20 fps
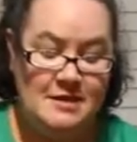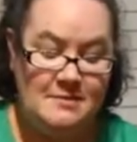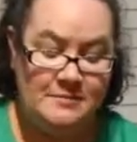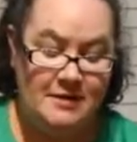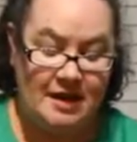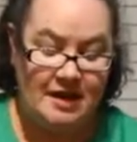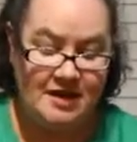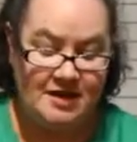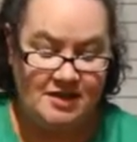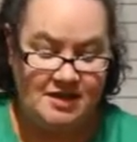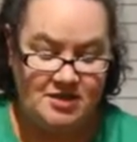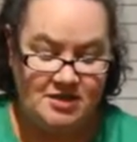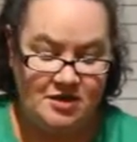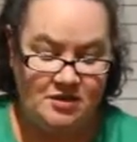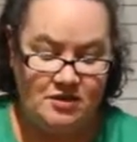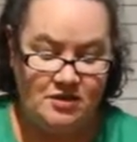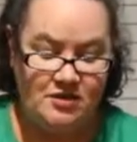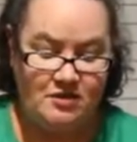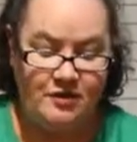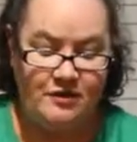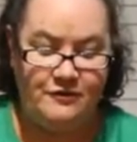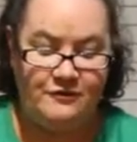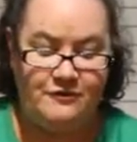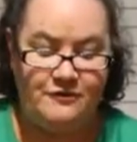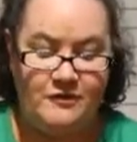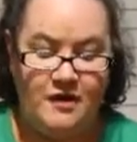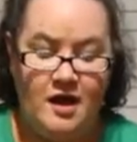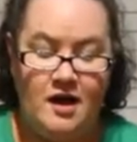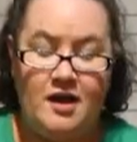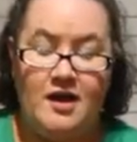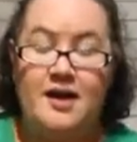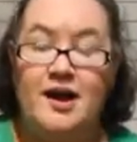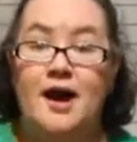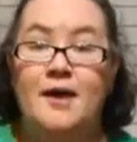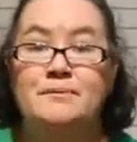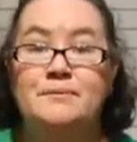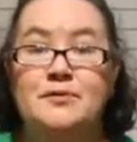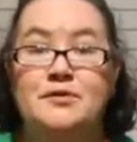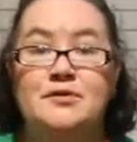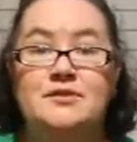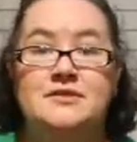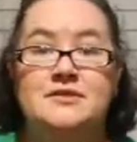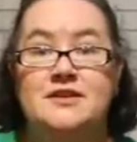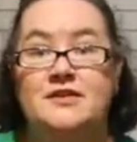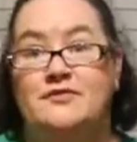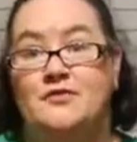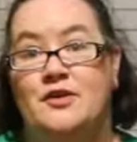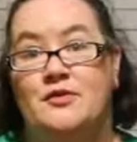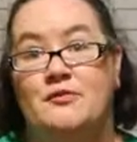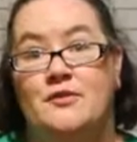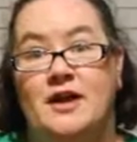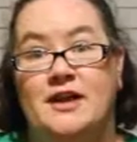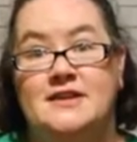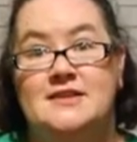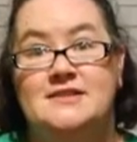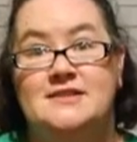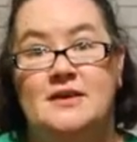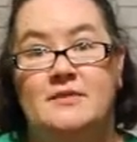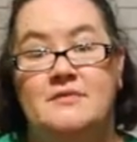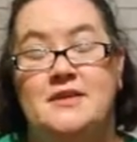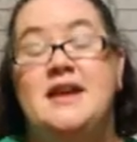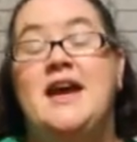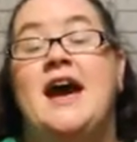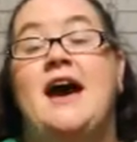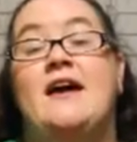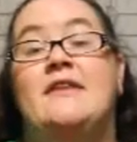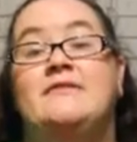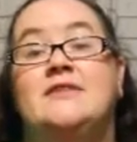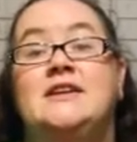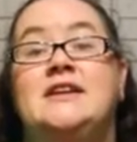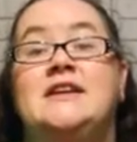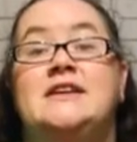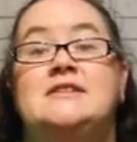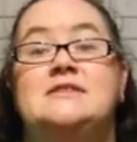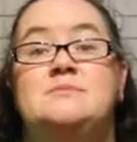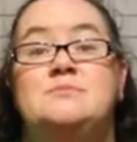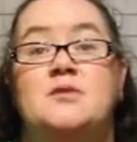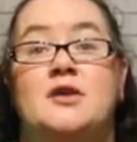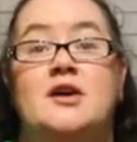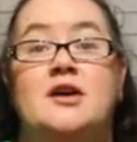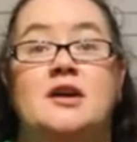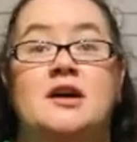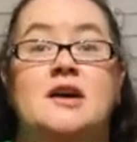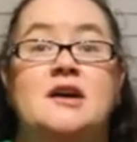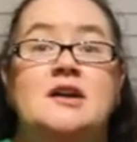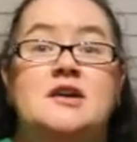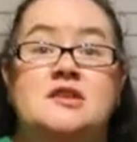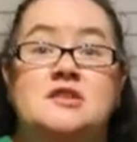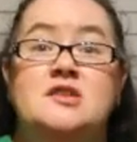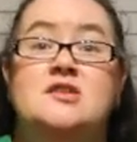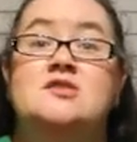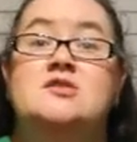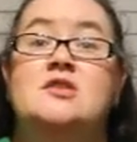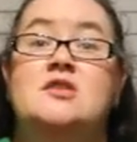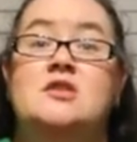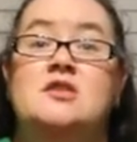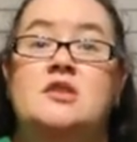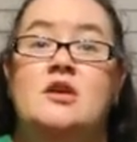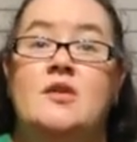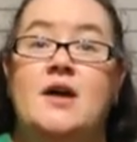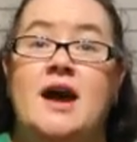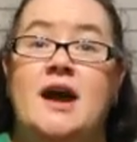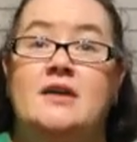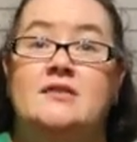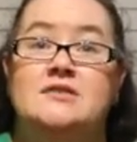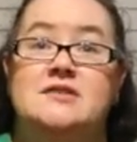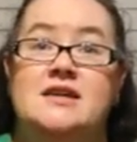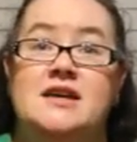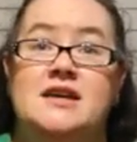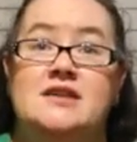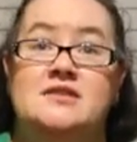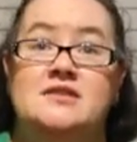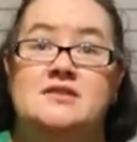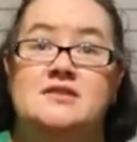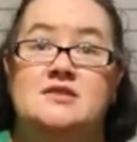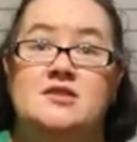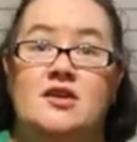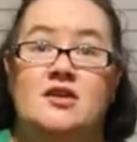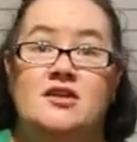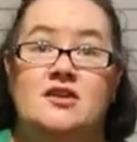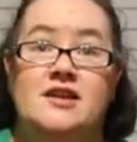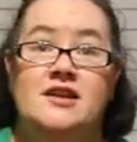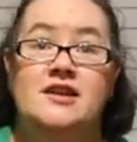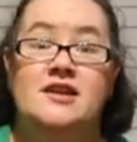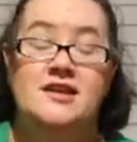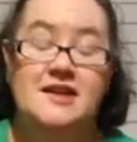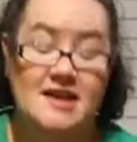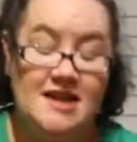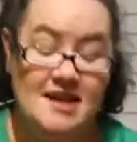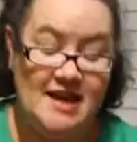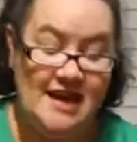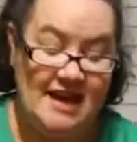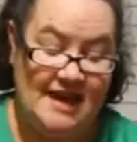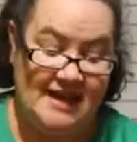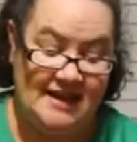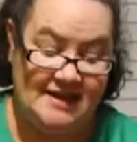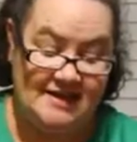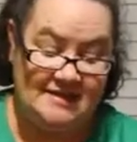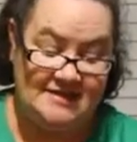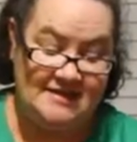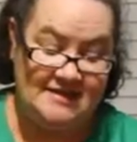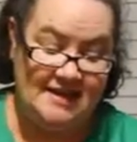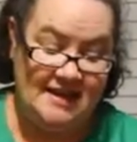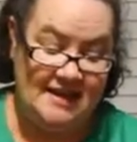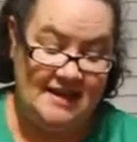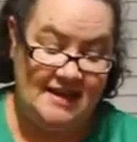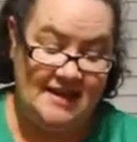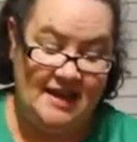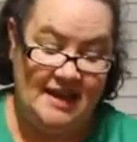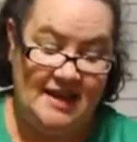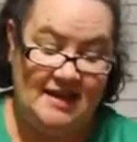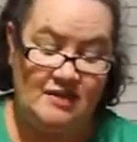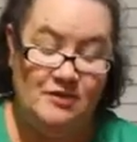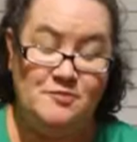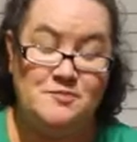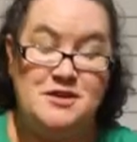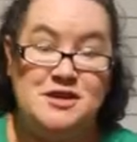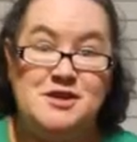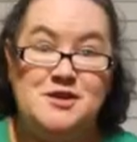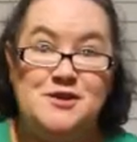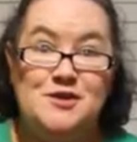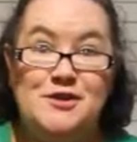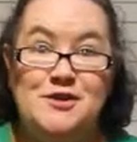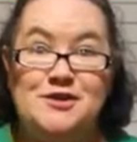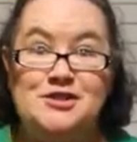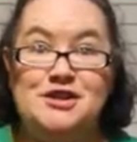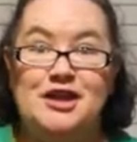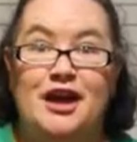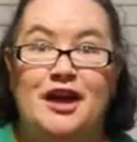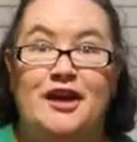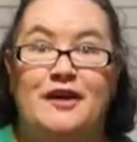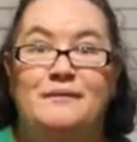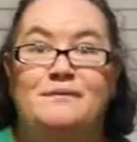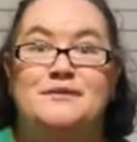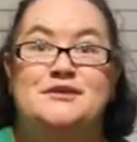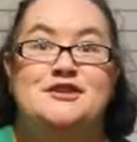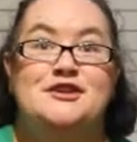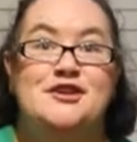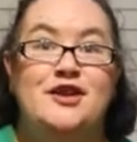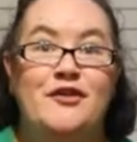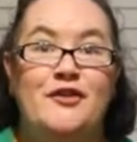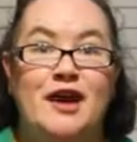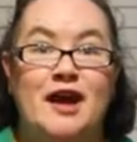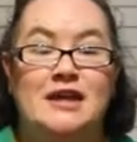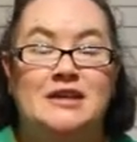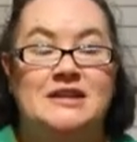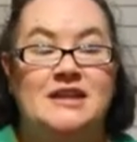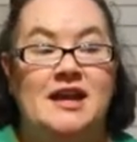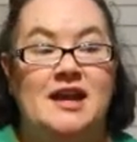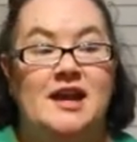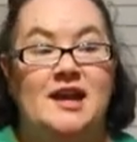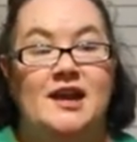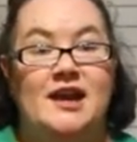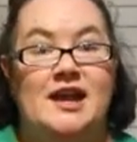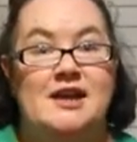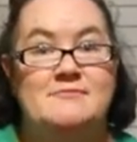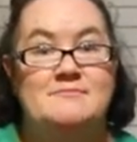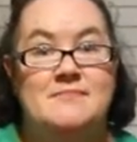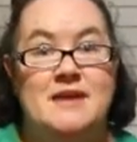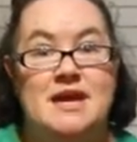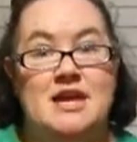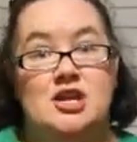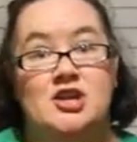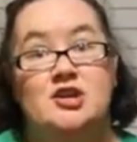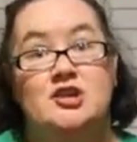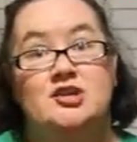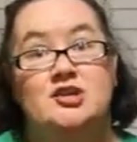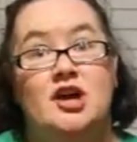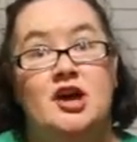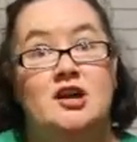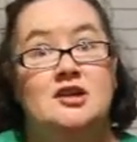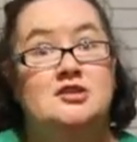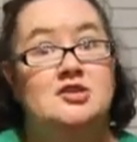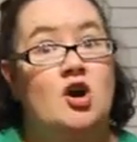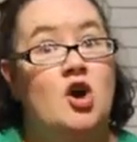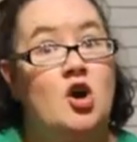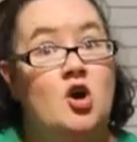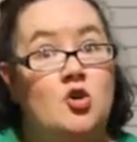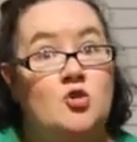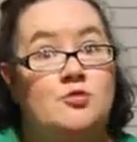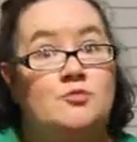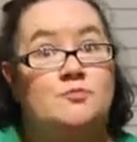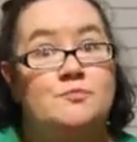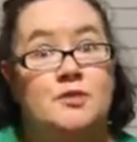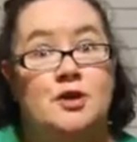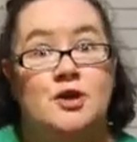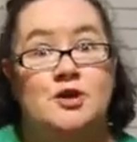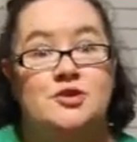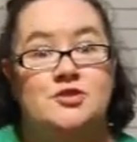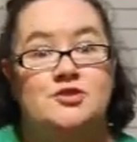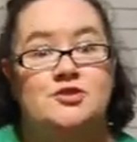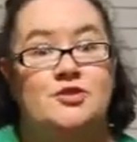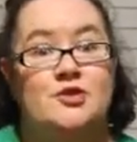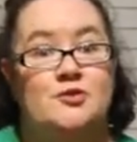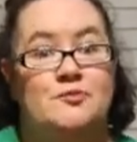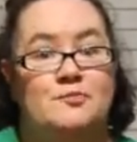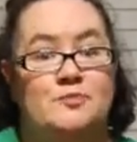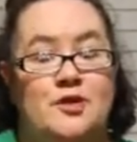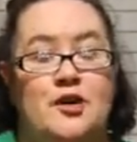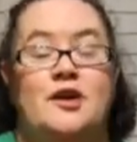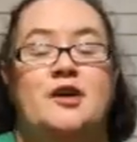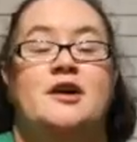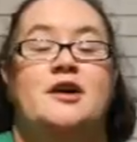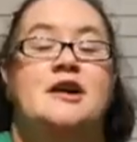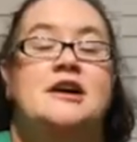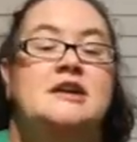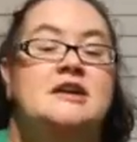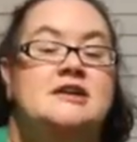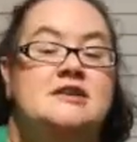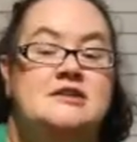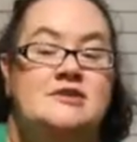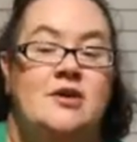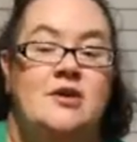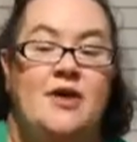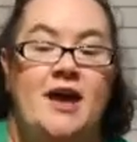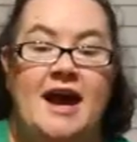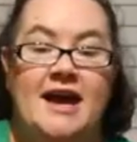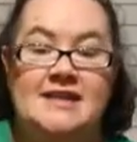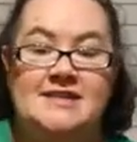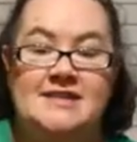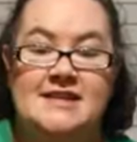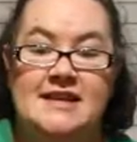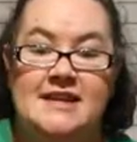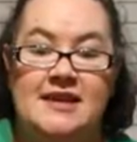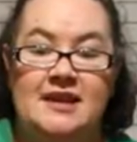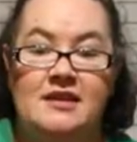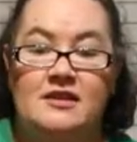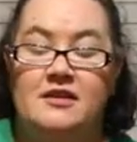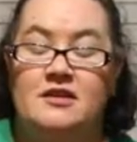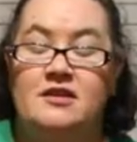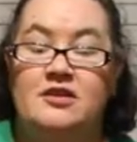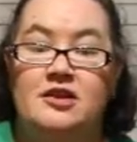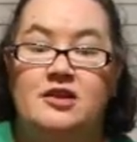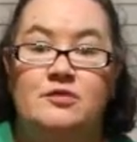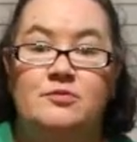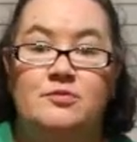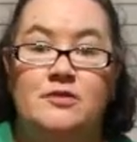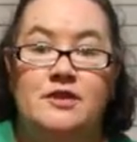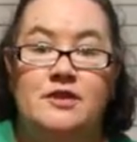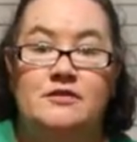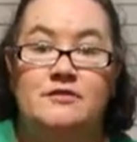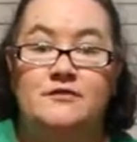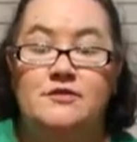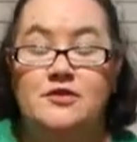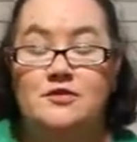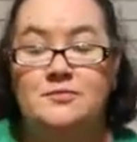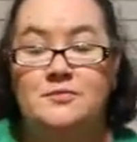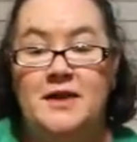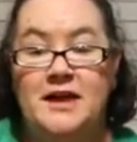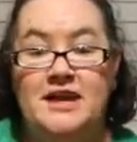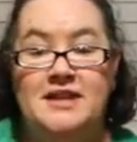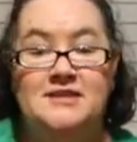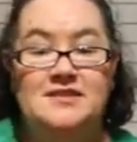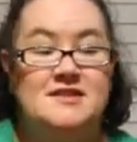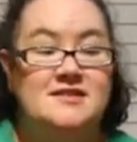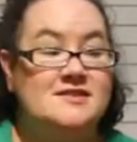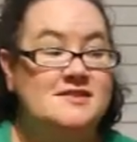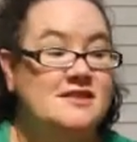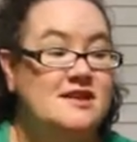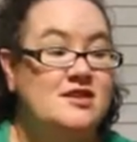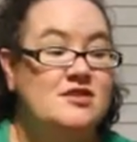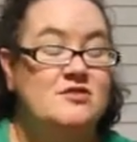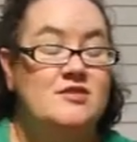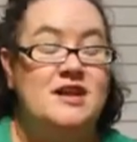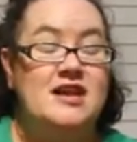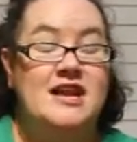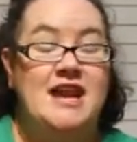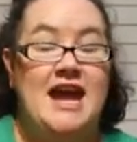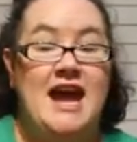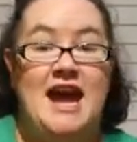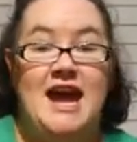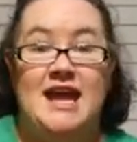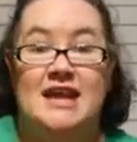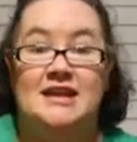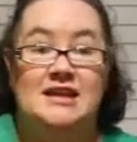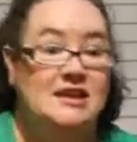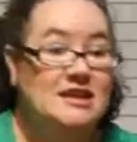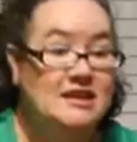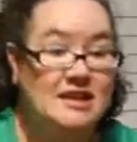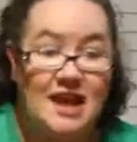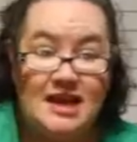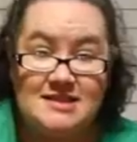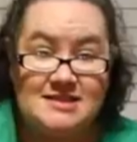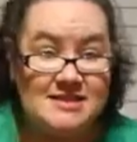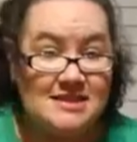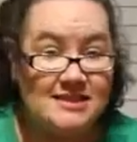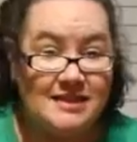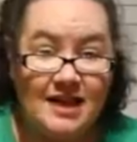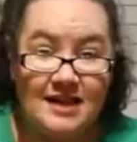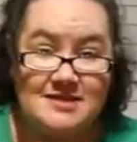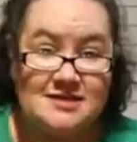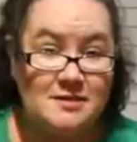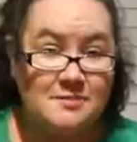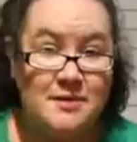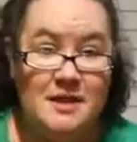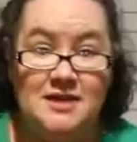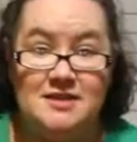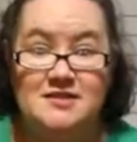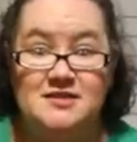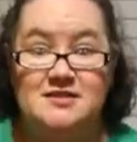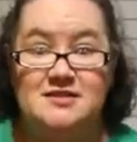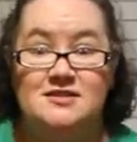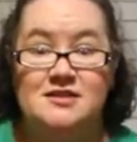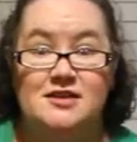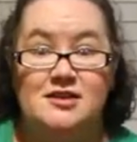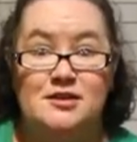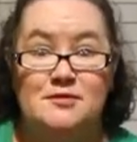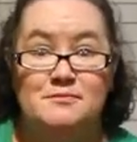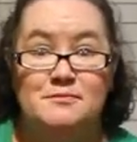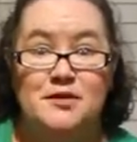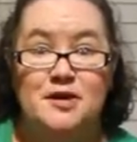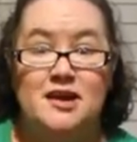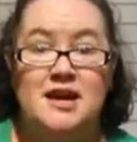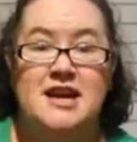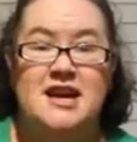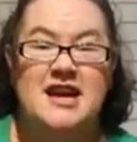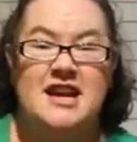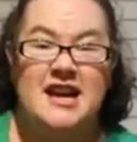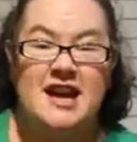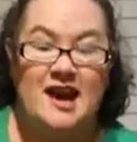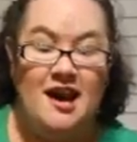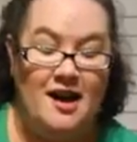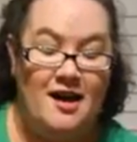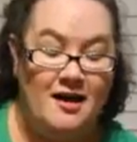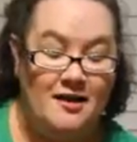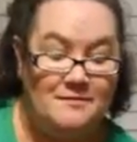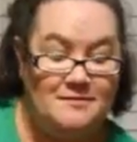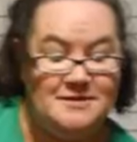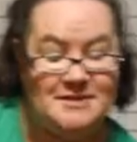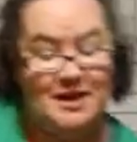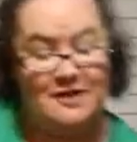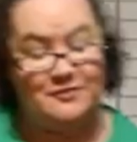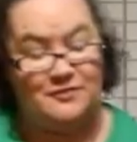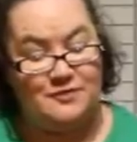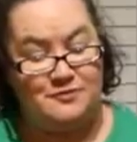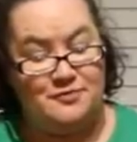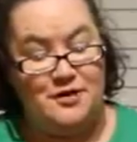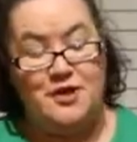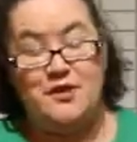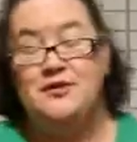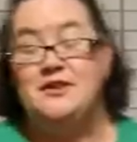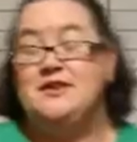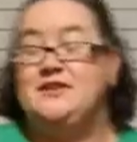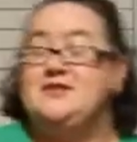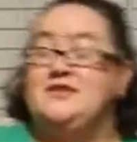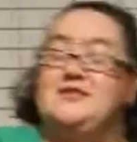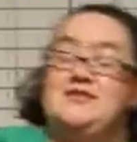But I'm going to show you a couple different ones that we have in his book just so you know how to get started. And then it'll be your job to go out there and make your dog's own personal book. So as they get good with a few pages, then you can add lots and lots of pages to your book down the road as